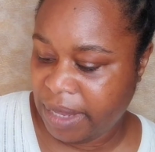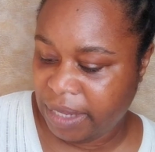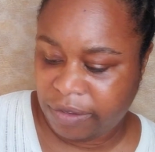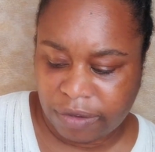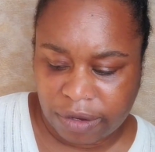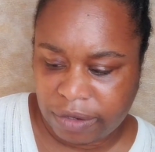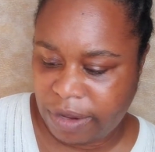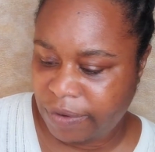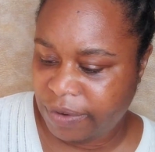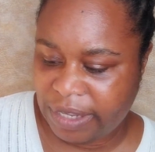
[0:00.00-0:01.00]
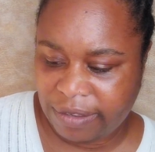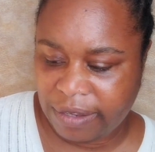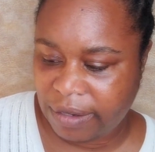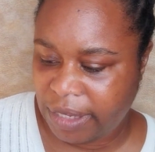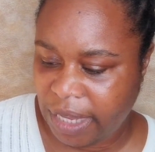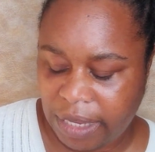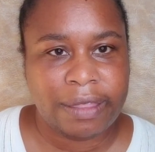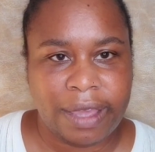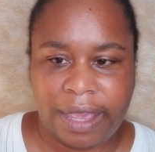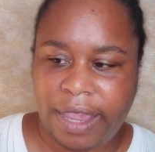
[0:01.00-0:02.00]
It's not overly
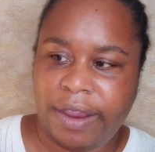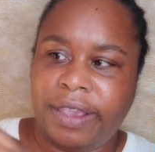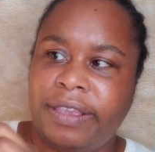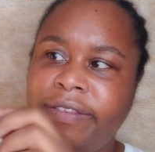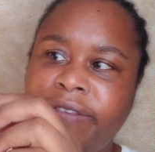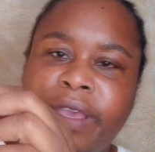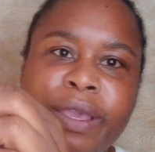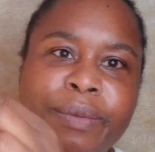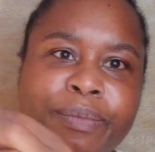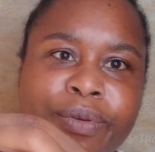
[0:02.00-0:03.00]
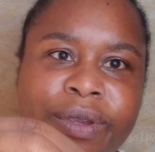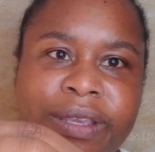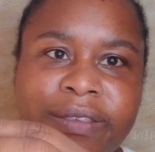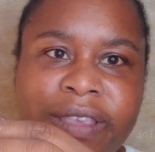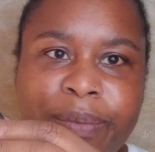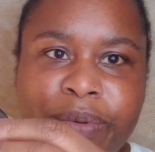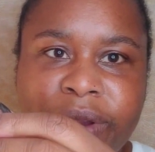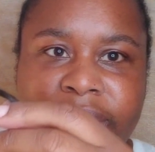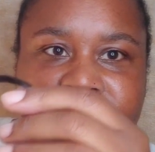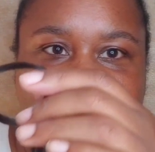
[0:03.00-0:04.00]
silky. The hair is
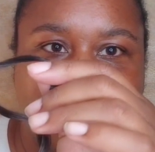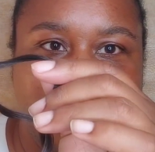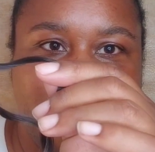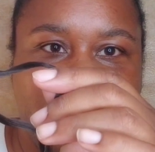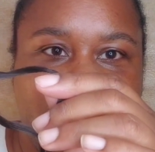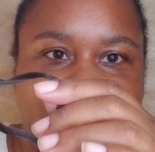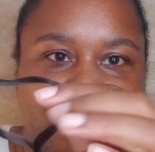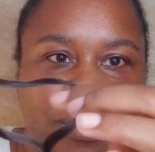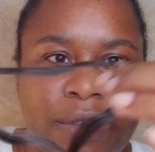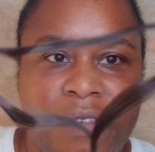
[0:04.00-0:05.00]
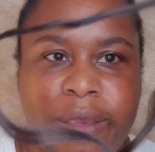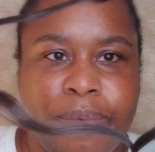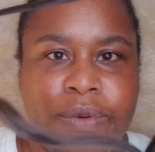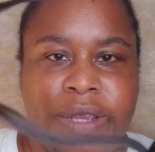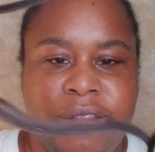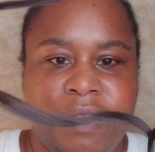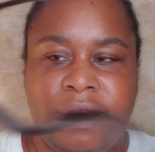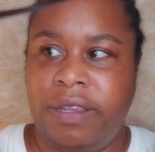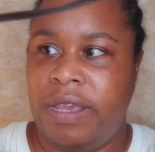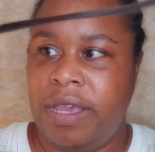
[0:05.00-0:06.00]
pre-separated. Can you see it's
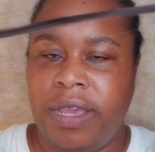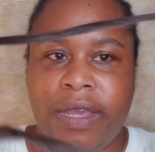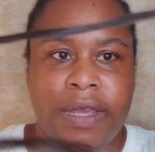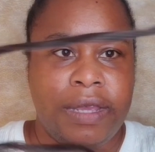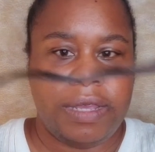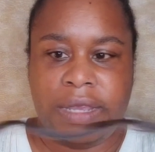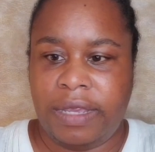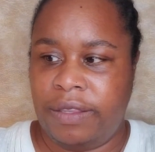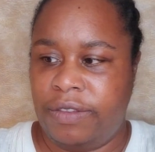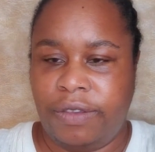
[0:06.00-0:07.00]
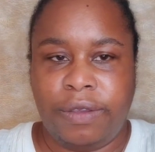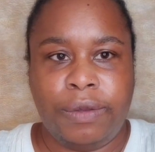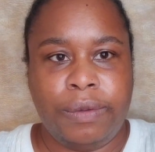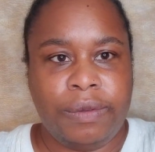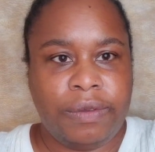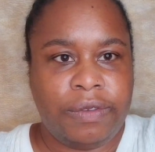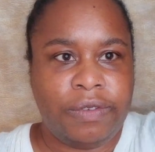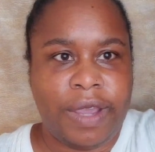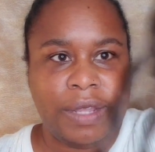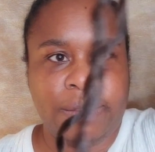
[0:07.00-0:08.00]
pre-separated into
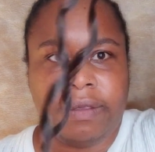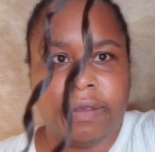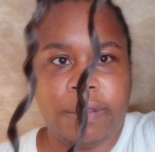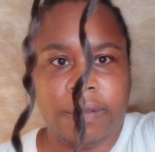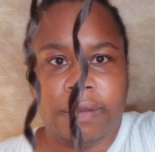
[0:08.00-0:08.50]
strands?